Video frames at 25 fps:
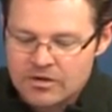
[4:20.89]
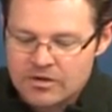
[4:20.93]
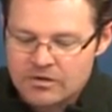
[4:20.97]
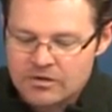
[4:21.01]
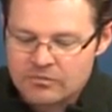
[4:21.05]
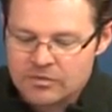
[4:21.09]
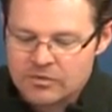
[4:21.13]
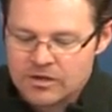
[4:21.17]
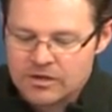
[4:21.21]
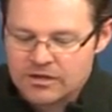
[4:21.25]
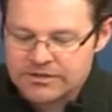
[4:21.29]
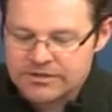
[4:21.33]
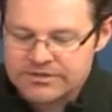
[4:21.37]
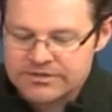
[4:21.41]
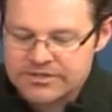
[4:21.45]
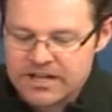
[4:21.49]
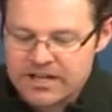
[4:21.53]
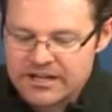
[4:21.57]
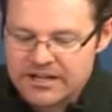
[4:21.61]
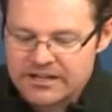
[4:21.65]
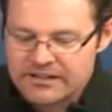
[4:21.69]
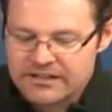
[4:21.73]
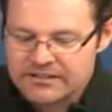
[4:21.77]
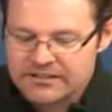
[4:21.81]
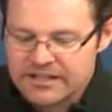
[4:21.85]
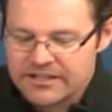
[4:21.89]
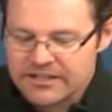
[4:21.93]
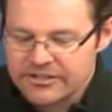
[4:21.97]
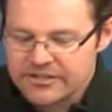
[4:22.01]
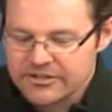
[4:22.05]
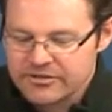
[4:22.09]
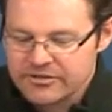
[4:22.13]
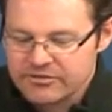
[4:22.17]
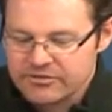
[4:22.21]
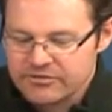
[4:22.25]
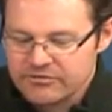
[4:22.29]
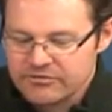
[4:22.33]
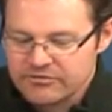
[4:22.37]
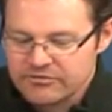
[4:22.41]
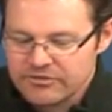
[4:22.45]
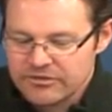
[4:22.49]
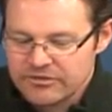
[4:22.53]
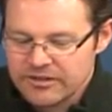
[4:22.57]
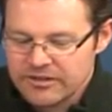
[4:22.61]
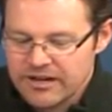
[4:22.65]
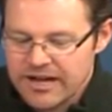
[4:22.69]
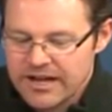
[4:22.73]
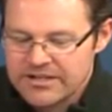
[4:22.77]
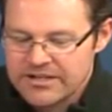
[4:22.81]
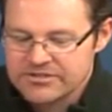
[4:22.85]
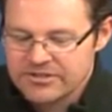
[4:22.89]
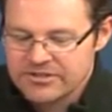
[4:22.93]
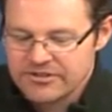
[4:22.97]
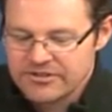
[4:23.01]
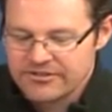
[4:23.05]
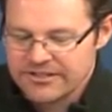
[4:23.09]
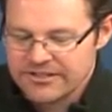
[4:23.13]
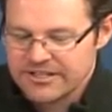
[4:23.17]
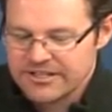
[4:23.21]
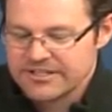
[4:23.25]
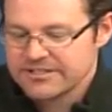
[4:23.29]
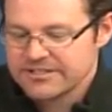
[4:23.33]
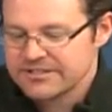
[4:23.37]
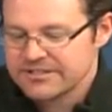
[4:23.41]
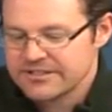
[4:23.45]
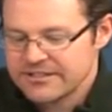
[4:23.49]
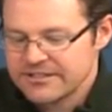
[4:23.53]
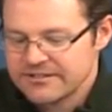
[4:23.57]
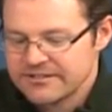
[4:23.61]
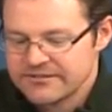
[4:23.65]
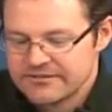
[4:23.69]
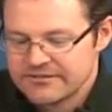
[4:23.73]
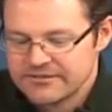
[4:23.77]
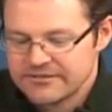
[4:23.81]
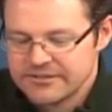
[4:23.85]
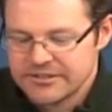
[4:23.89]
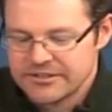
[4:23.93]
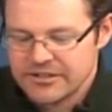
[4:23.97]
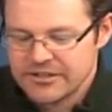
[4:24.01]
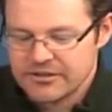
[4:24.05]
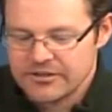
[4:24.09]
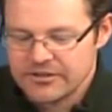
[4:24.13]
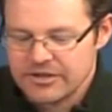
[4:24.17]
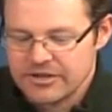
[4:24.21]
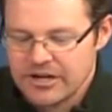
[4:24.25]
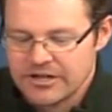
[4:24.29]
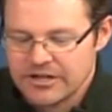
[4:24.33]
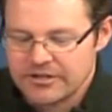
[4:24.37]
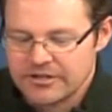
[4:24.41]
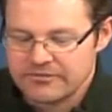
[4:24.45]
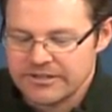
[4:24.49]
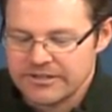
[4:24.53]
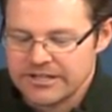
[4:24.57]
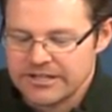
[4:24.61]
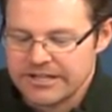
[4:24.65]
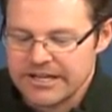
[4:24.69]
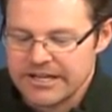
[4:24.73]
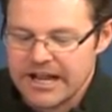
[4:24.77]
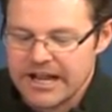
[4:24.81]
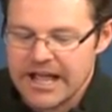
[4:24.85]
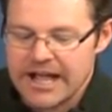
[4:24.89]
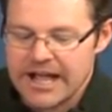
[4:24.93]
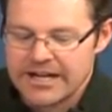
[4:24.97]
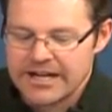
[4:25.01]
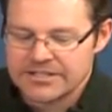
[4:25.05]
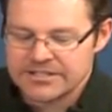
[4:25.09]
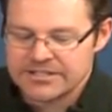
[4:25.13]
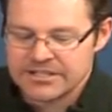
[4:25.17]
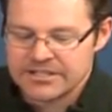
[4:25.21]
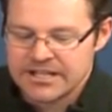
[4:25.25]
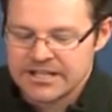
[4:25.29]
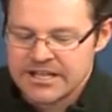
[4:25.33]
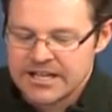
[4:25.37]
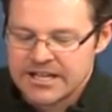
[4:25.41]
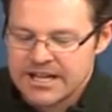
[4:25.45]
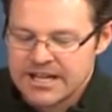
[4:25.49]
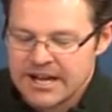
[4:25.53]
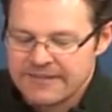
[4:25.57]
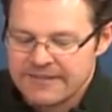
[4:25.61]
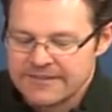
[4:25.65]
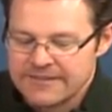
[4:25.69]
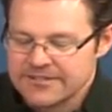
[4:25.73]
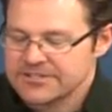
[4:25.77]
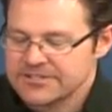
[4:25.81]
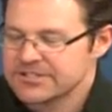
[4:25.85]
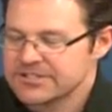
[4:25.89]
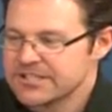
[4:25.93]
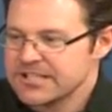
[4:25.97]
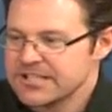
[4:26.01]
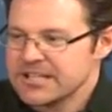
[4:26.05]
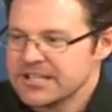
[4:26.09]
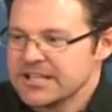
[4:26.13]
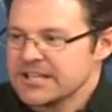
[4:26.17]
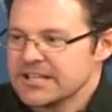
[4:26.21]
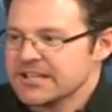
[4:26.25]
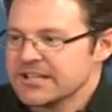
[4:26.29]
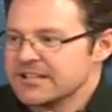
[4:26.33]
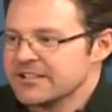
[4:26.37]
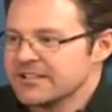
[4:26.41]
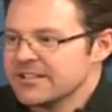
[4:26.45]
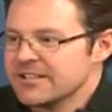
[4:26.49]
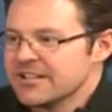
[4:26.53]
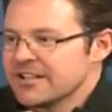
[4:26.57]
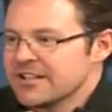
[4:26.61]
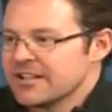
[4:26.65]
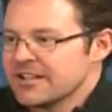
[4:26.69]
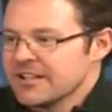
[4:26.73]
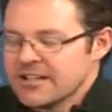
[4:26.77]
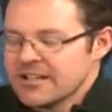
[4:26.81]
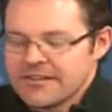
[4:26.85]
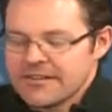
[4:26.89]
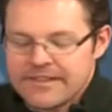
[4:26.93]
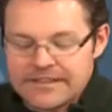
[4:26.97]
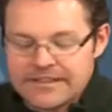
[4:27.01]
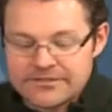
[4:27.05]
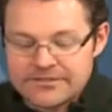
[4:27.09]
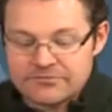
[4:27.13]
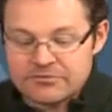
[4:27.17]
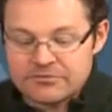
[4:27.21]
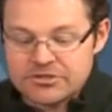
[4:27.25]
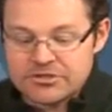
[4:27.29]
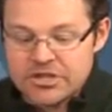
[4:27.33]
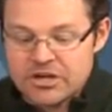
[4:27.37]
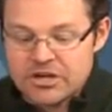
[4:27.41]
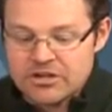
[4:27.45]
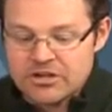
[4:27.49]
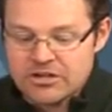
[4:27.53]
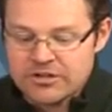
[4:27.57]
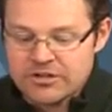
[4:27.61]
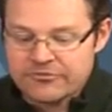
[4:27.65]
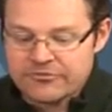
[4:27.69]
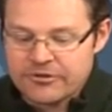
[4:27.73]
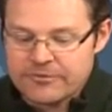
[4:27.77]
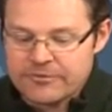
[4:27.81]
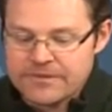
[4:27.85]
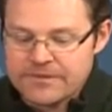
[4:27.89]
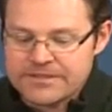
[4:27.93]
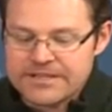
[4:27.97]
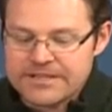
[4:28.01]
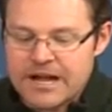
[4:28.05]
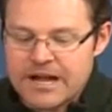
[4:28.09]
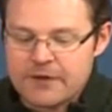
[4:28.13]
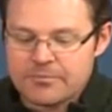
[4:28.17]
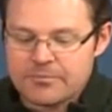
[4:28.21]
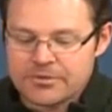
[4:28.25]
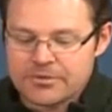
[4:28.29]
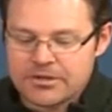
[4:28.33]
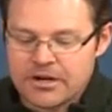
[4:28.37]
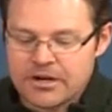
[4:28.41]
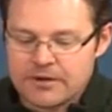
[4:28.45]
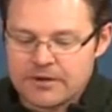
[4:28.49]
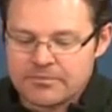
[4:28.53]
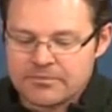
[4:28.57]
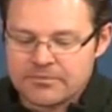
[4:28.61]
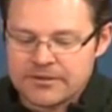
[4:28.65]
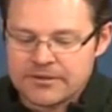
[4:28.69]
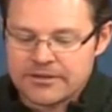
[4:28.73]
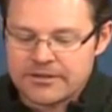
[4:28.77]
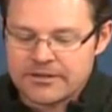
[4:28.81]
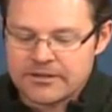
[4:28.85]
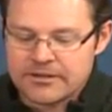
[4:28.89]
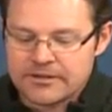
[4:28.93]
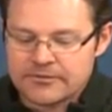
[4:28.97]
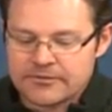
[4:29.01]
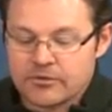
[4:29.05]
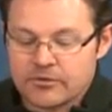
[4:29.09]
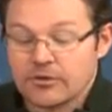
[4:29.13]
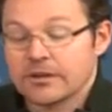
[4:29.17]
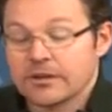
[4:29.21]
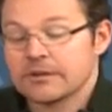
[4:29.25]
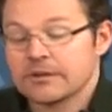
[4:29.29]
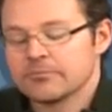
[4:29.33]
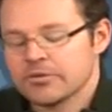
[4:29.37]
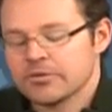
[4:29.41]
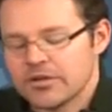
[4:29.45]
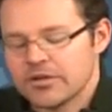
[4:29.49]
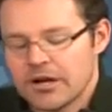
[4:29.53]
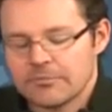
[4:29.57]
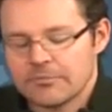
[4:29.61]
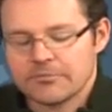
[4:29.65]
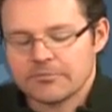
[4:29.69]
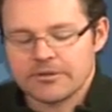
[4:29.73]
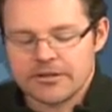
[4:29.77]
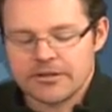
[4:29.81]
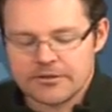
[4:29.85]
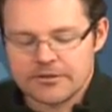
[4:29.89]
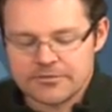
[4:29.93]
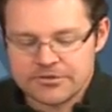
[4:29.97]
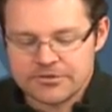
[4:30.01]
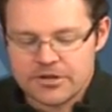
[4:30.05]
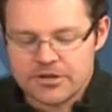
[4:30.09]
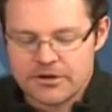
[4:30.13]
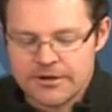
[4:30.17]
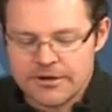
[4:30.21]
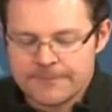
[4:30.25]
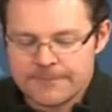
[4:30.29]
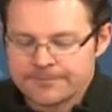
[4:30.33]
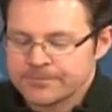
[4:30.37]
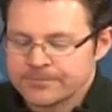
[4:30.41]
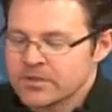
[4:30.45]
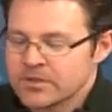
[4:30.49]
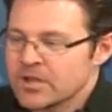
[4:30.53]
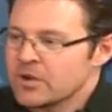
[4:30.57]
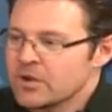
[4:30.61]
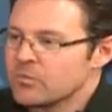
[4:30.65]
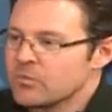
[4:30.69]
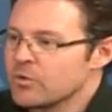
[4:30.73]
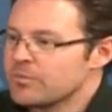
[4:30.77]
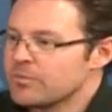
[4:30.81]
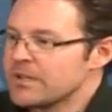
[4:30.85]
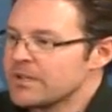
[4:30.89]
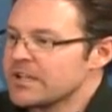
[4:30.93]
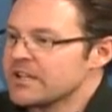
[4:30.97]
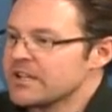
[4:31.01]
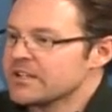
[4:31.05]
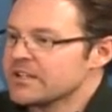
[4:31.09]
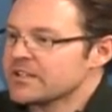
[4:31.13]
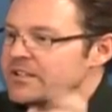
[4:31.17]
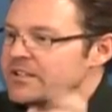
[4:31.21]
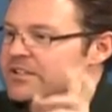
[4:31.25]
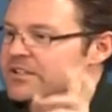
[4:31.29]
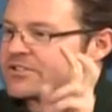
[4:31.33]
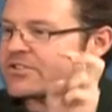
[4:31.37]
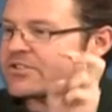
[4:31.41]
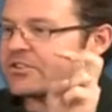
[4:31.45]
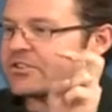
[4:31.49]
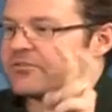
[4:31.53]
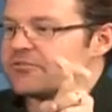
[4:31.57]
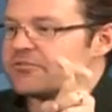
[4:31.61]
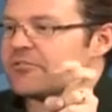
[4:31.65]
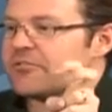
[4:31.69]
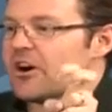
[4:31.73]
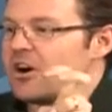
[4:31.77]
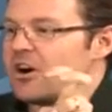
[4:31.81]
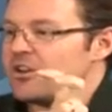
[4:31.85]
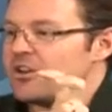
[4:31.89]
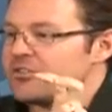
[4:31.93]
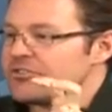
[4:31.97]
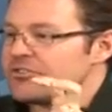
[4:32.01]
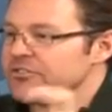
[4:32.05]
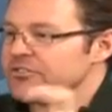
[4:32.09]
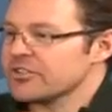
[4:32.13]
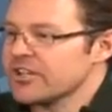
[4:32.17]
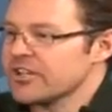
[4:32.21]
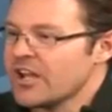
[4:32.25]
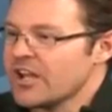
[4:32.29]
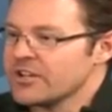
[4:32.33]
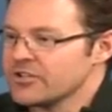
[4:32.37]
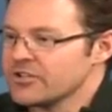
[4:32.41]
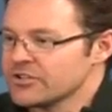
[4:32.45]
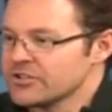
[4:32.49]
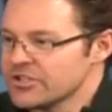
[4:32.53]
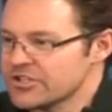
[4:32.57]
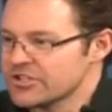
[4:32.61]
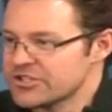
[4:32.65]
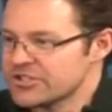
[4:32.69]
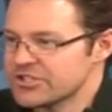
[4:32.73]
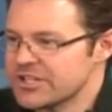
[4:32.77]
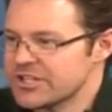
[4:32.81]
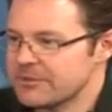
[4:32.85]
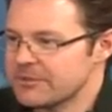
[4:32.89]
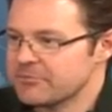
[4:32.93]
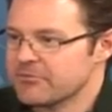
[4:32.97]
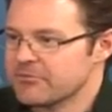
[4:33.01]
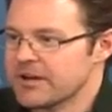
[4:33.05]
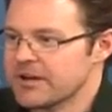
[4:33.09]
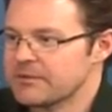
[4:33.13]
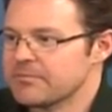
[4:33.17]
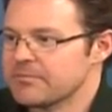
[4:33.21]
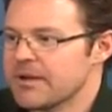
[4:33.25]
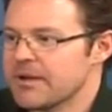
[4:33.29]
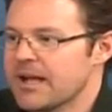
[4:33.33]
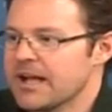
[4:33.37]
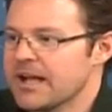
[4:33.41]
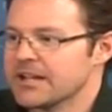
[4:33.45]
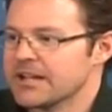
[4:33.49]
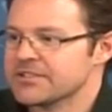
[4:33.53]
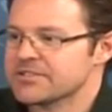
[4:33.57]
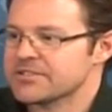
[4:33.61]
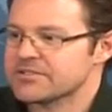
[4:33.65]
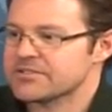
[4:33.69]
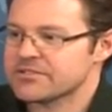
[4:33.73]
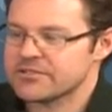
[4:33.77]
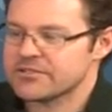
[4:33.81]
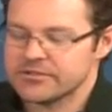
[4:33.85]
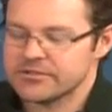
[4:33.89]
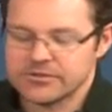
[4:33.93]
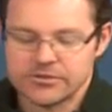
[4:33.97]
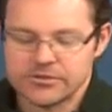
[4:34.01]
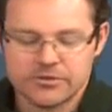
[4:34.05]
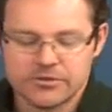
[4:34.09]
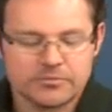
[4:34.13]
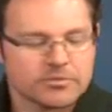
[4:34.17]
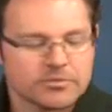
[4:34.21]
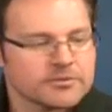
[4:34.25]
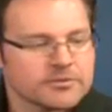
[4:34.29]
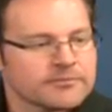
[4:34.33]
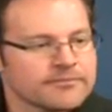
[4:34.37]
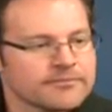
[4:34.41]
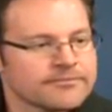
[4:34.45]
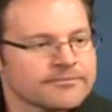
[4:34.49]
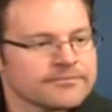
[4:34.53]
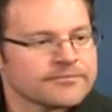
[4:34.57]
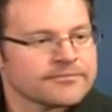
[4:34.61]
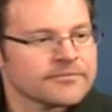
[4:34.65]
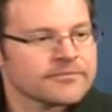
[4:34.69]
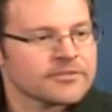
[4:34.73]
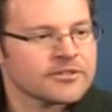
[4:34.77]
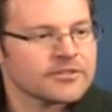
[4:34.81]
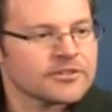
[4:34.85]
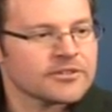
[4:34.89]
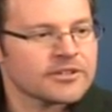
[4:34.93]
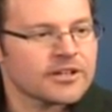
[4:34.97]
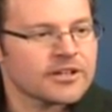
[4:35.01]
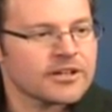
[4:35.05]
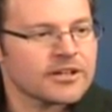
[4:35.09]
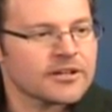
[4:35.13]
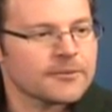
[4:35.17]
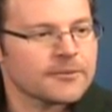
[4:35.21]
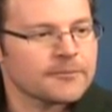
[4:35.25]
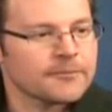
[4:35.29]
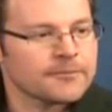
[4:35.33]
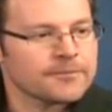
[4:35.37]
well, it's not going to let you enter this. You're not going to read it in X. And the cin that's returned from this output operator, or input operator, I'm sorry, will be considered false. And you'll just skip right past the loop. Okay.